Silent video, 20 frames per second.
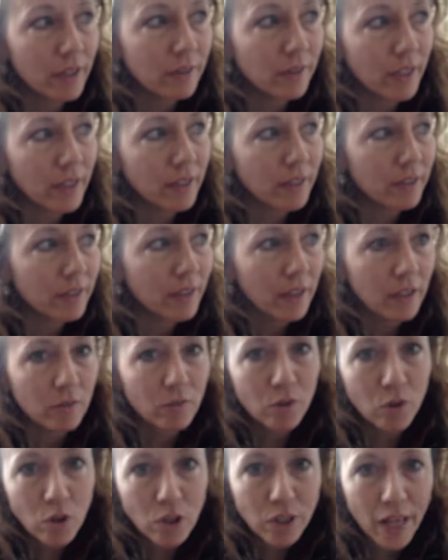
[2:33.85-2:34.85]
like
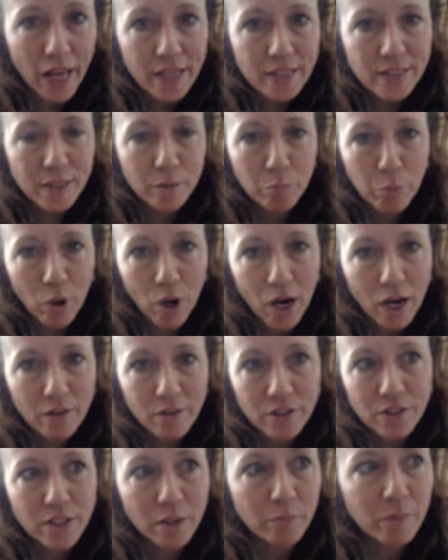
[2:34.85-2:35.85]
real classy bar
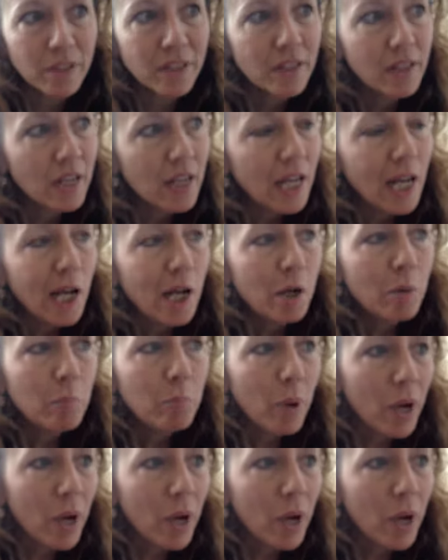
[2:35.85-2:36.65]
or something.